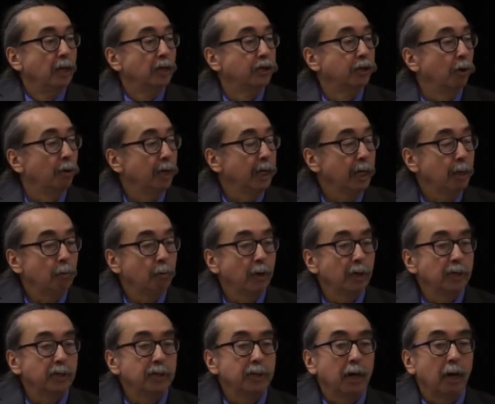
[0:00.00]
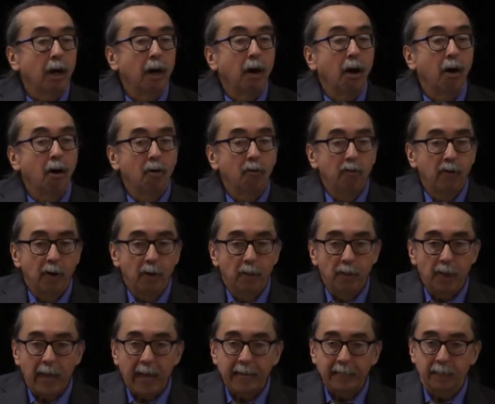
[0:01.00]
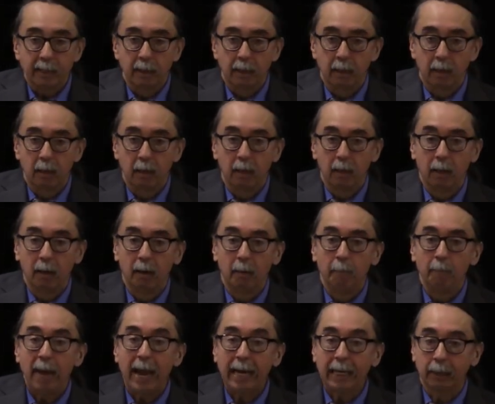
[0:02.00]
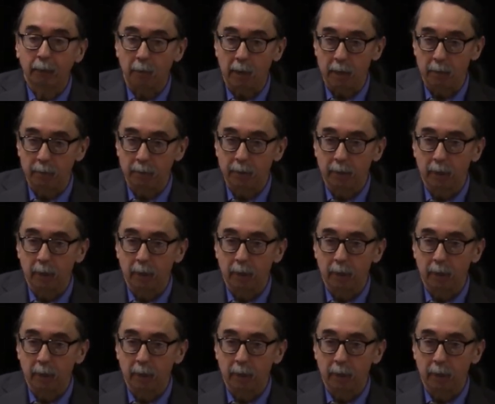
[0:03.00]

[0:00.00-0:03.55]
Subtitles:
So he was of that background